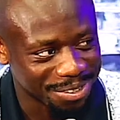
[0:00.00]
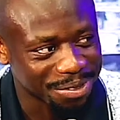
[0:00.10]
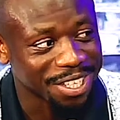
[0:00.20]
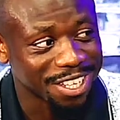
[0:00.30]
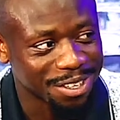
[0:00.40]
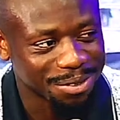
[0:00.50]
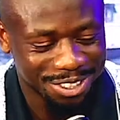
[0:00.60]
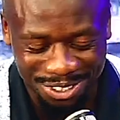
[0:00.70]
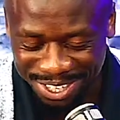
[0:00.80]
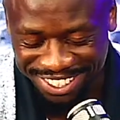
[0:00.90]
you stress. Get equal
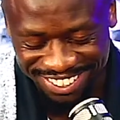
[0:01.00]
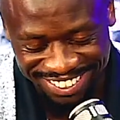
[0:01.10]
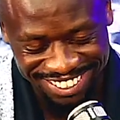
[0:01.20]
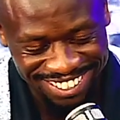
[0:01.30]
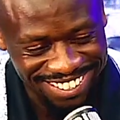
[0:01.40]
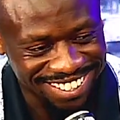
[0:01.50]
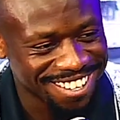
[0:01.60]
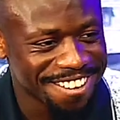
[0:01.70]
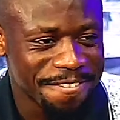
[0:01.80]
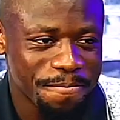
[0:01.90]
stress. You know what I'm
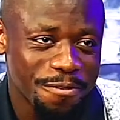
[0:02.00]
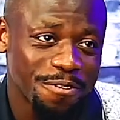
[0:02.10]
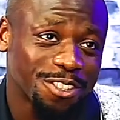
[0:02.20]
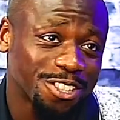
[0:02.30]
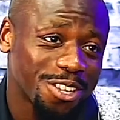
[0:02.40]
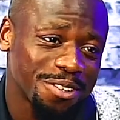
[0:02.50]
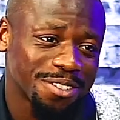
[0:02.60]
saying? Everybody's stress